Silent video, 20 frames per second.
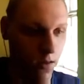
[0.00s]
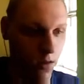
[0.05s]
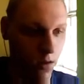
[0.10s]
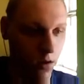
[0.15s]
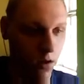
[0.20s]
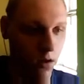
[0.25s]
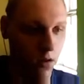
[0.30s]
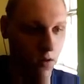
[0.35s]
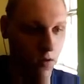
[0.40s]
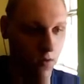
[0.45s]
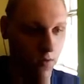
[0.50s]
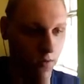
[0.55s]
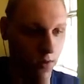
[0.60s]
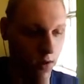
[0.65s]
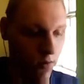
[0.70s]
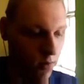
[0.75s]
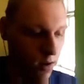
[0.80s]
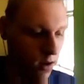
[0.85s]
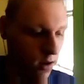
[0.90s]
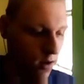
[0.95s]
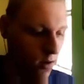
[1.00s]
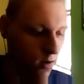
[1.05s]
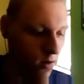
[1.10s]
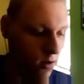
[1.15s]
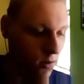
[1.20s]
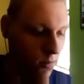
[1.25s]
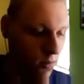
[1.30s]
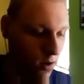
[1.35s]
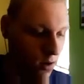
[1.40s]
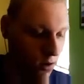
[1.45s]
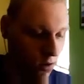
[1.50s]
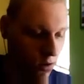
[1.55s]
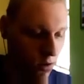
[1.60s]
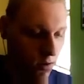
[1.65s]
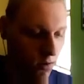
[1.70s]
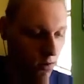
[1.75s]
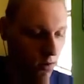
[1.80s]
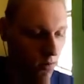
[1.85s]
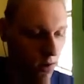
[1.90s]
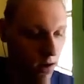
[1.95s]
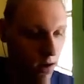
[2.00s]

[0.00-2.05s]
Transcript: this thing right here that I'm going to show you right